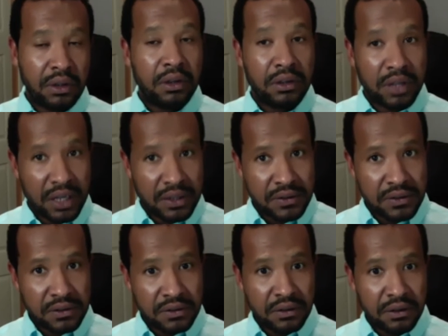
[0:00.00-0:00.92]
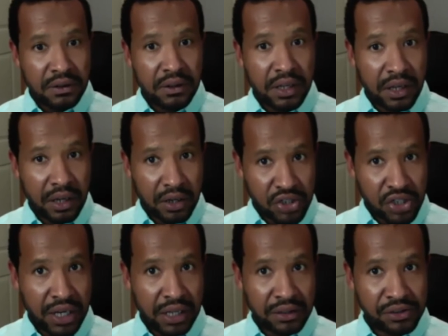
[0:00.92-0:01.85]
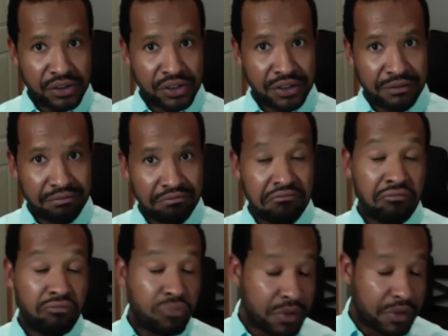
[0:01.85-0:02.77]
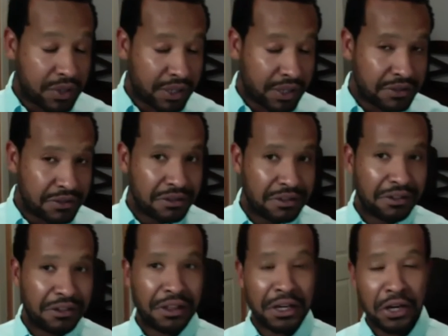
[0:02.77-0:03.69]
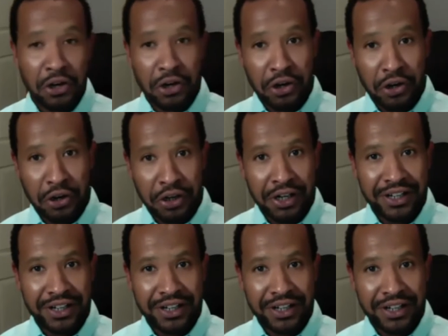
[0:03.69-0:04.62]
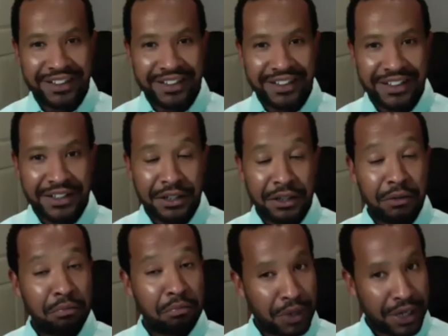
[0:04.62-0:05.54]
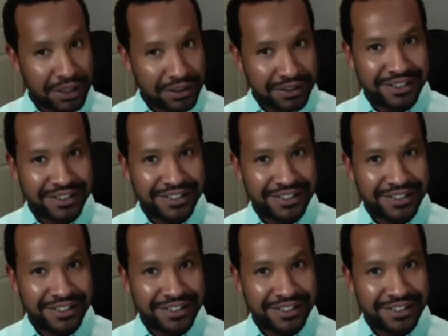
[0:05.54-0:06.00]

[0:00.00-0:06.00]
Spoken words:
yes, they are challenging. Yes, they are hard, but